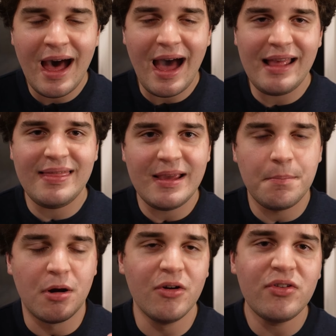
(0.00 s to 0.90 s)
I think
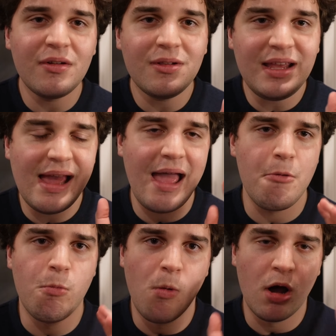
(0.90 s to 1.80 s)
personally, I
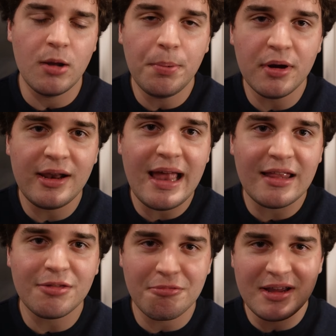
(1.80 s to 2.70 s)
want to put it
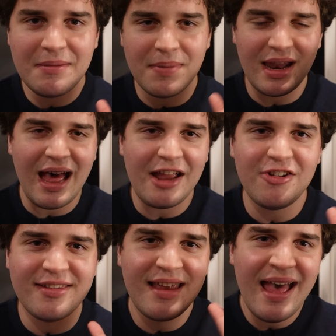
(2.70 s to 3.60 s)
at three, but I
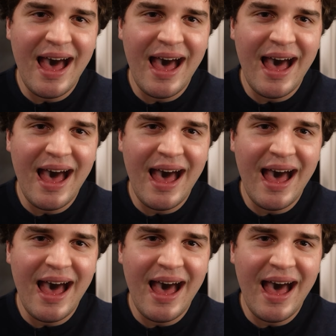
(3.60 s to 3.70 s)
just,